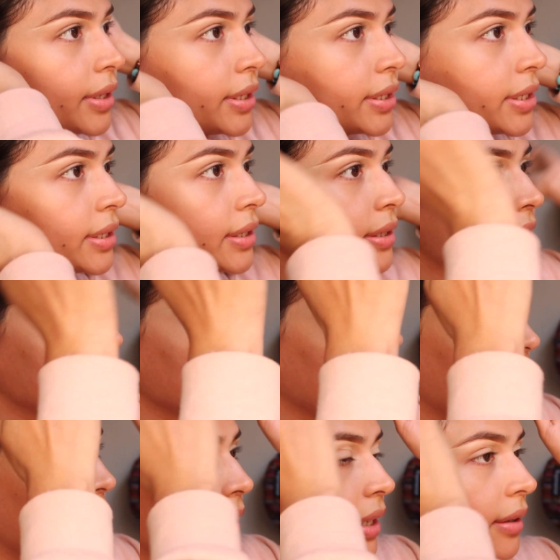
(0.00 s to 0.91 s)
this is
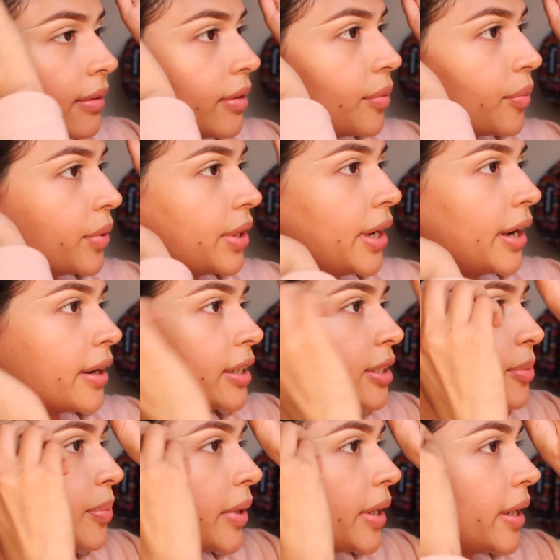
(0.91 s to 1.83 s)
like even with
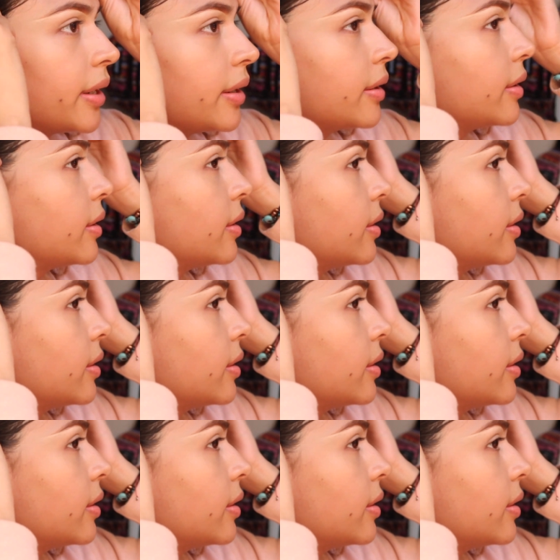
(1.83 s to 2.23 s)
hairspray.